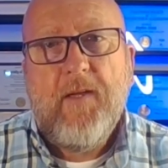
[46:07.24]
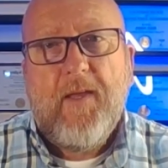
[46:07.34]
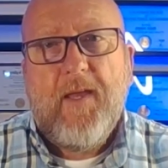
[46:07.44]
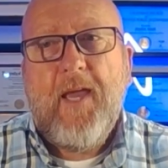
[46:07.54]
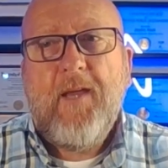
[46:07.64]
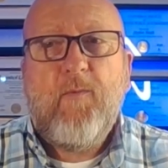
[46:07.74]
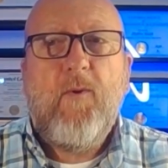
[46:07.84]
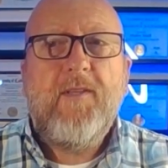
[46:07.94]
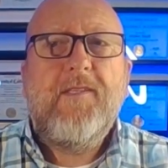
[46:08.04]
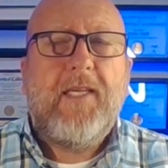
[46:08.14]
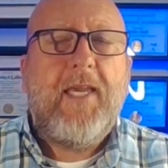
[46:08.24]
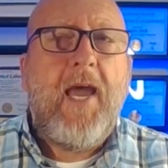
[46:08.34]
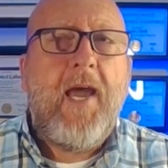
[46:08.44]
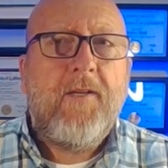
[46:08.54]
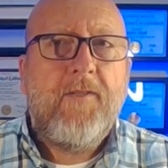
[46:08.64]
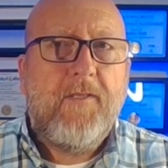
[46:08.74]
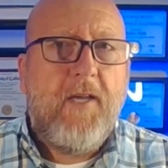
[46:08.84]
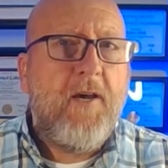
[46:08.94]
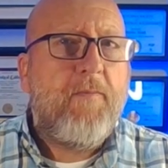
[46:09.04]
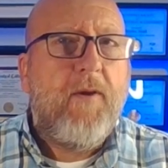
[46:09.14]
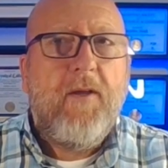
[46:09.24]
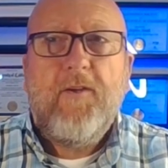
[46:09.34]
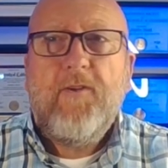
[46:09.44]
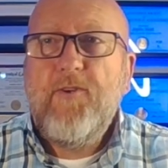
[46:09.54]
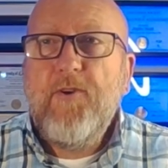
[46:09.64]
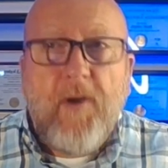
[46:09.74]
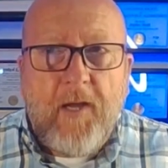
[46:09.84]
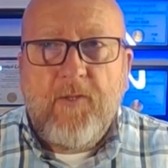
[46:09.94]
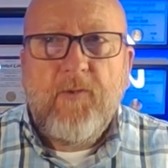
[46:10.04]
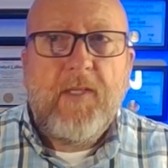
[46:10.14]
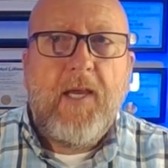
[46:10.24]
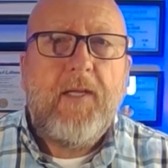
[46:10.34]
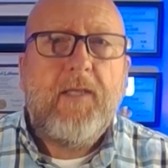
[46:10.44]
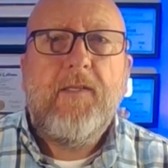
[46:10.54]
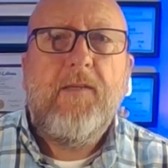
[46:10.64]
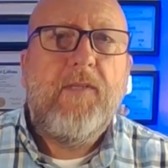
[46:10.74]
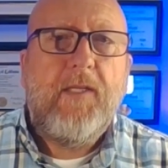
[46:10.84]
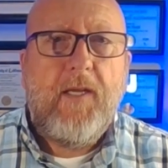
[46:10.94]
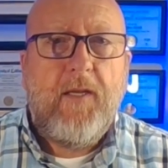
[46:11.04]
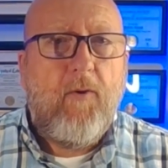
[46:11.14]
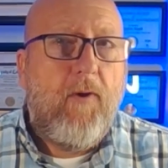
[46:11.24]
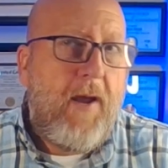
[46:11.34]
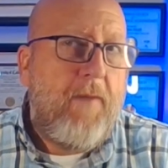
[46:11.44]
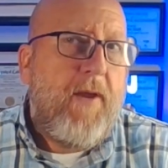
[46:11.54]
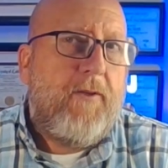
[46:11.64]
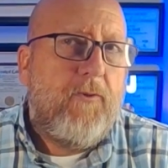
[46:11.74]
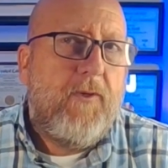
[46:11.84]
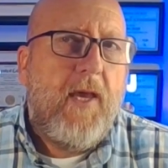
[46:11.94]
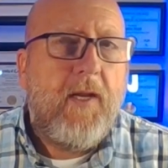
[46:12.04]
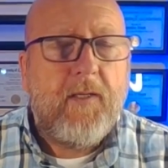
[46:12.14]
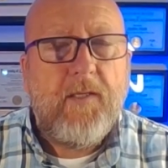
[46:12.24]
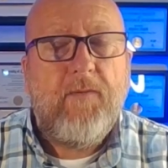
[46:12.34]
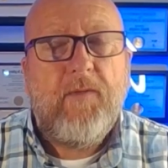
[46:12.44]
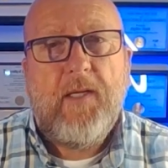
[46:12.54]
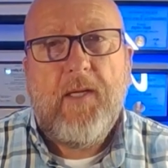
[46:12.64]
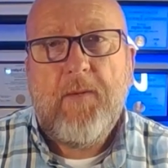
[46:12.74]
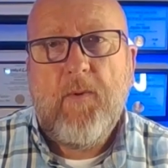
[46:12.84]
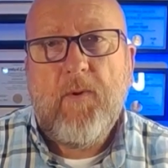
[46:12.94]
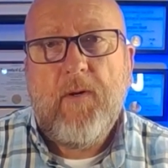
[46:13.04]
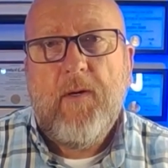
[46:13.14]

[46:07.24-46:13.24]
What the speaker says: And once the cash is up, you're not doing that activity anymore. I'm not doing that activity anymore.